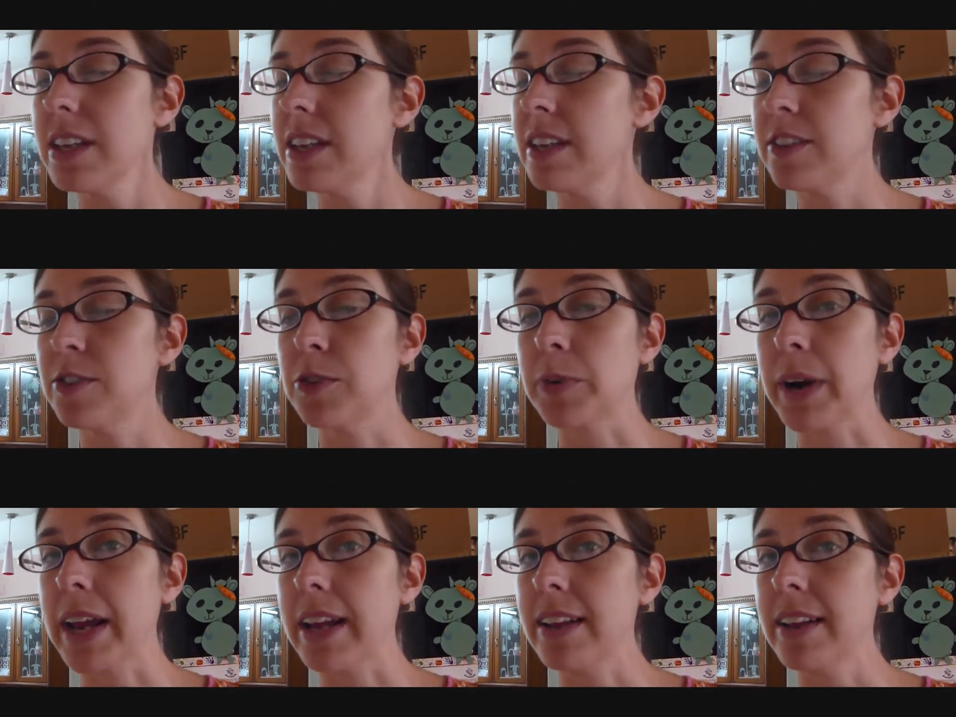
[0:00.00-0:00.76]
He's
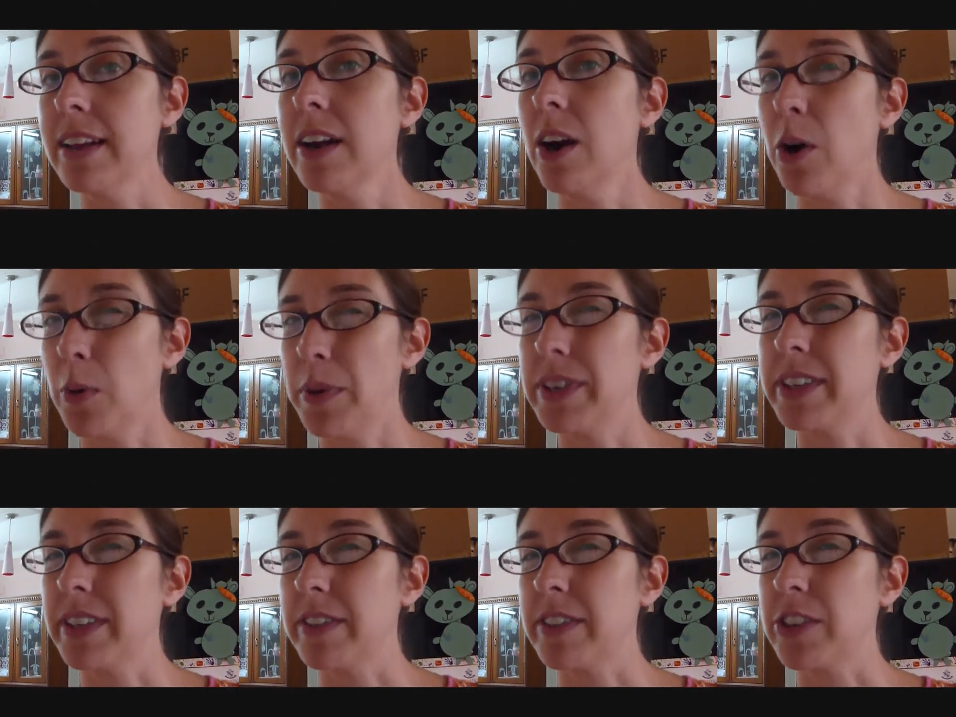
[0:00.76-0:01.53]
great,
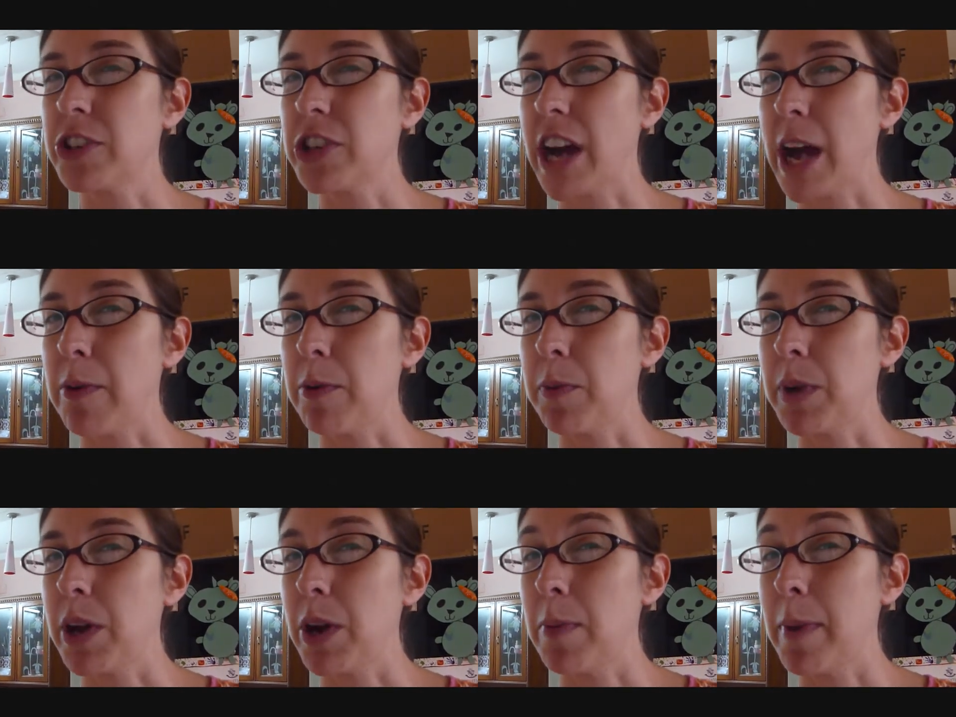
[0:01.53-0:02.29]
always gives us chai when
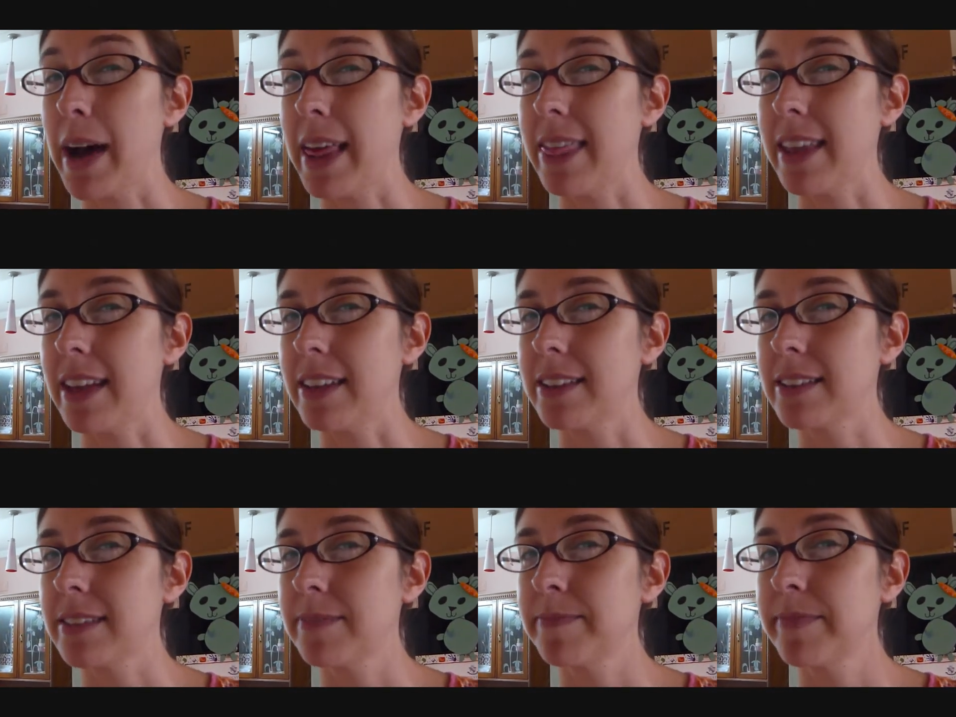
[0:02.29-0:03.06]
we go buy
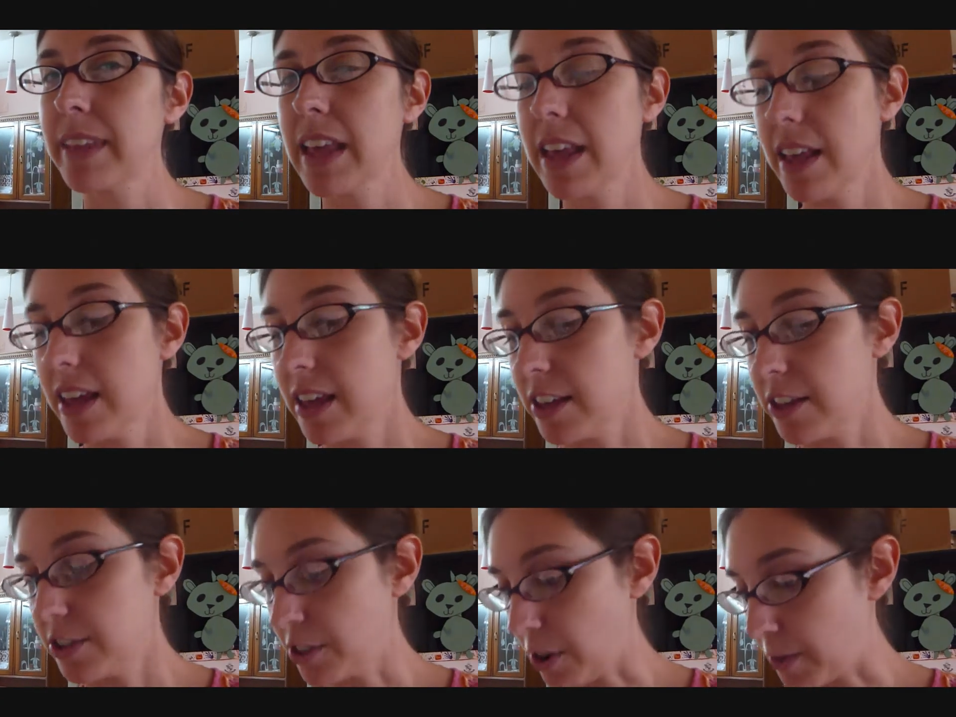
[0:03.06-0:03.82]
things.
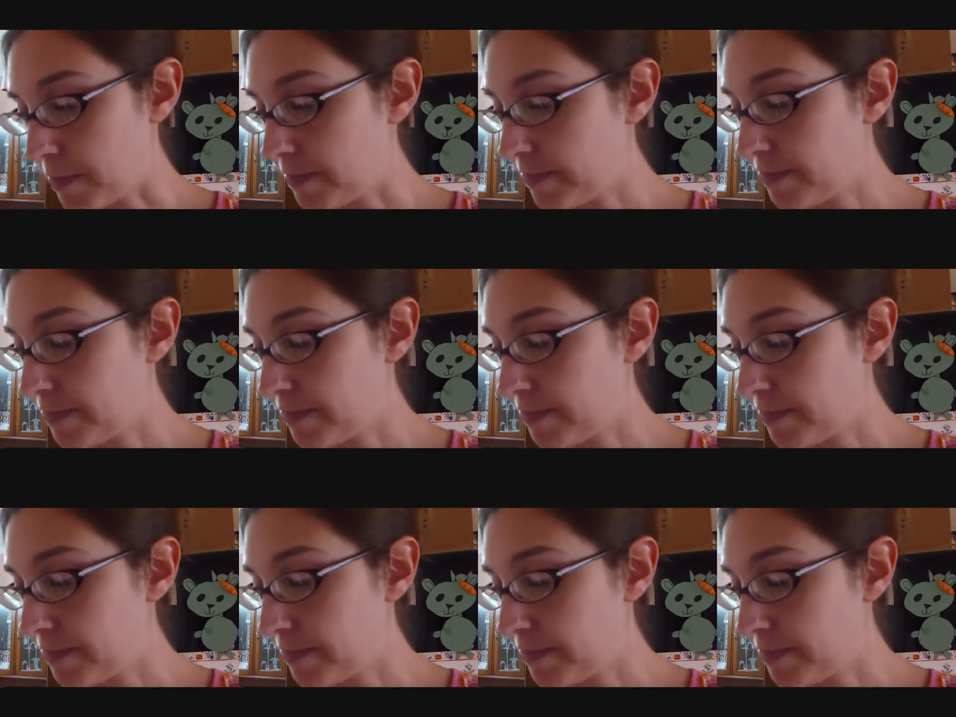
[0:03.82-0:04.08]
So,